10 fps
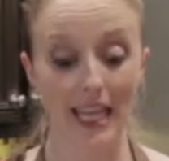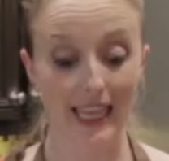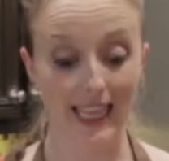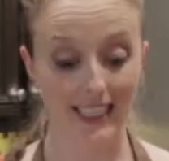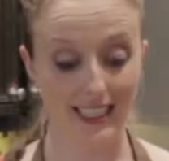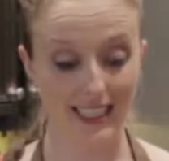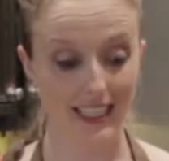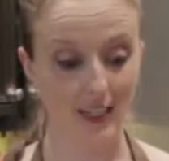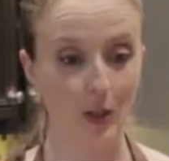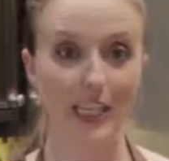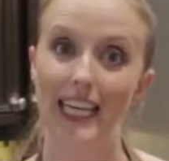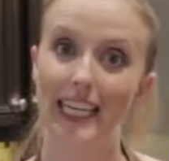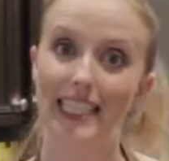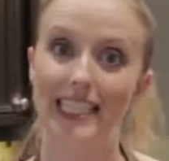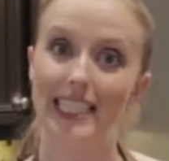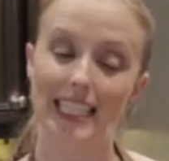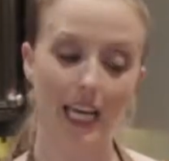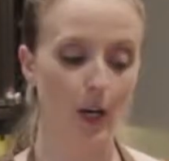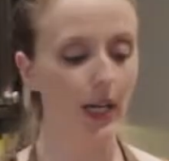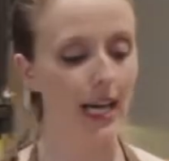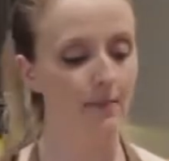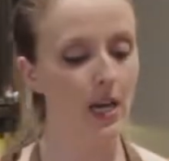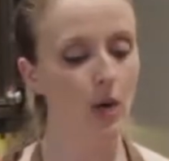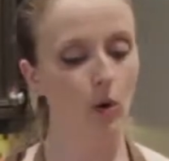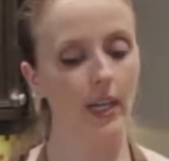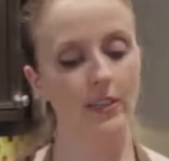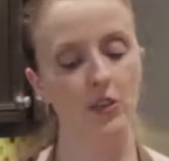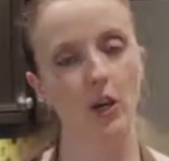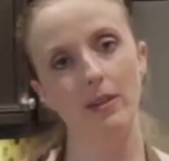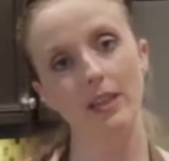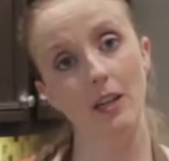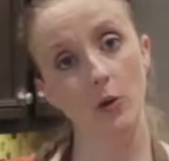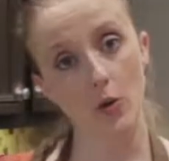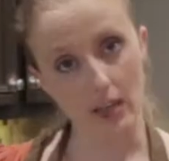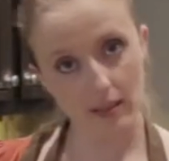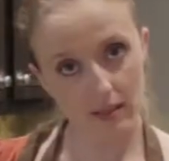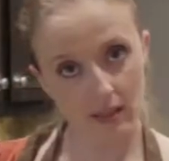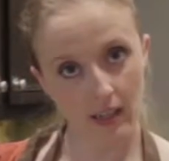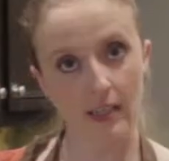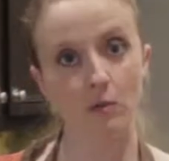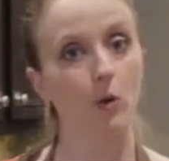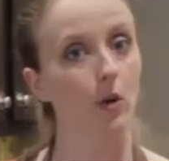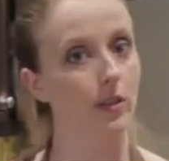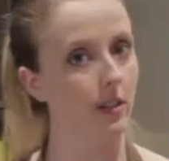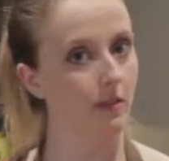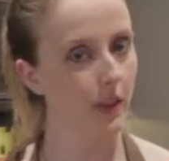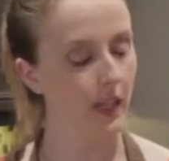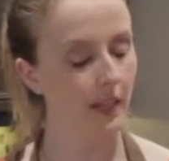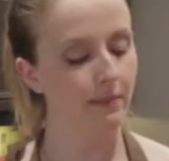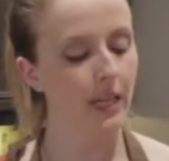let's get to the ingredients. Okay, we're going to start with the crust, and then we'll go to the filling.